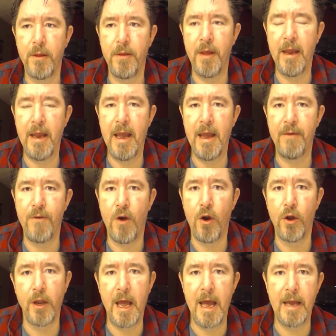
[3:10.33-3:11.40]
They have
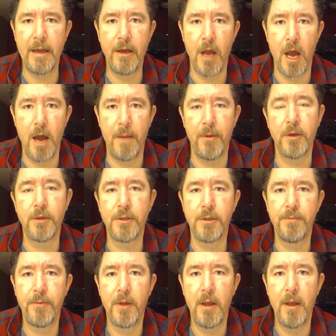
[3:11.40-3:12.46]
online commerce,